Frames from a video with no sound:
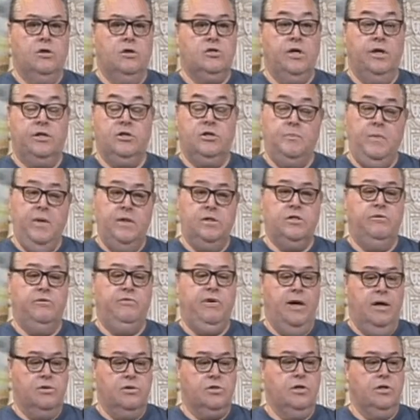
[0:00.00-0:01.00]
expensive
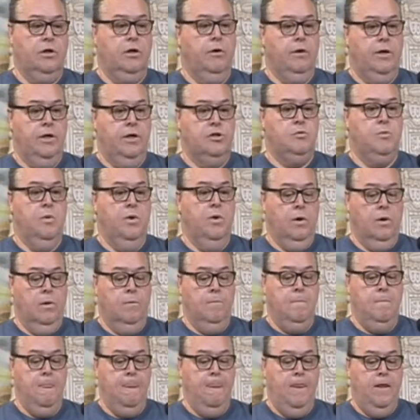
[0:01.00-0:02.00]
house in Greensboro.
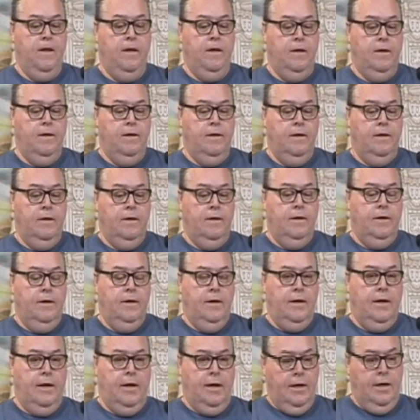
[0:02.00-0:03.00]

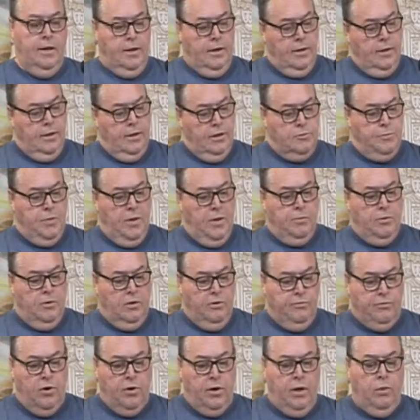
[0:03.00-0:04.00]
And these people
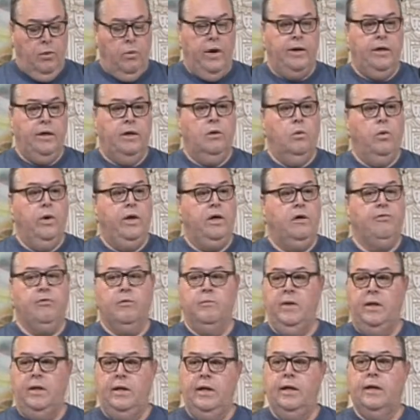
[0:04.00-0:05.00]
have already waited a week for
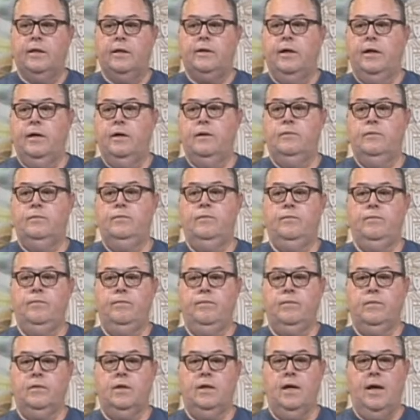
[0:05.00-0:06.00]
me to get there.
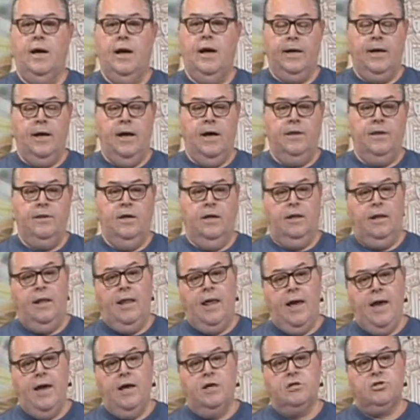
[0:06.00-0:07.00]
I got the
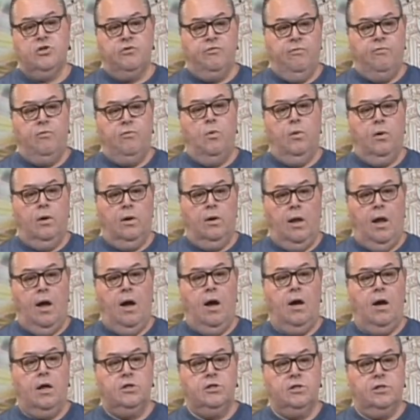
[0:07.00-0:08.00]
last four
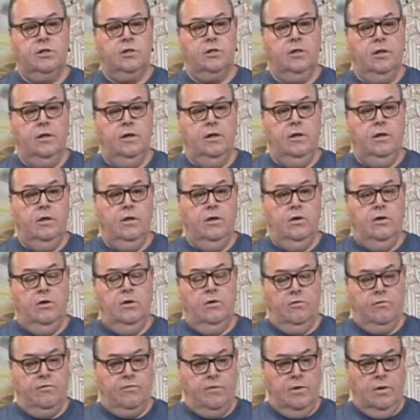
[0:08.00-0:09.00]
locks
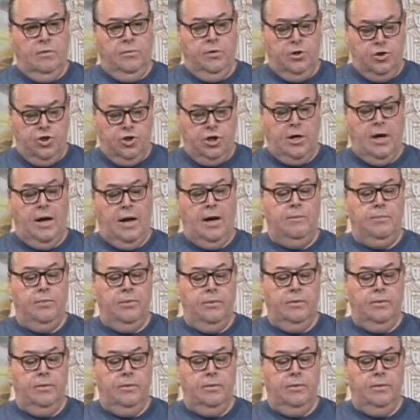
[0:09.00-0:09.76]
from the shop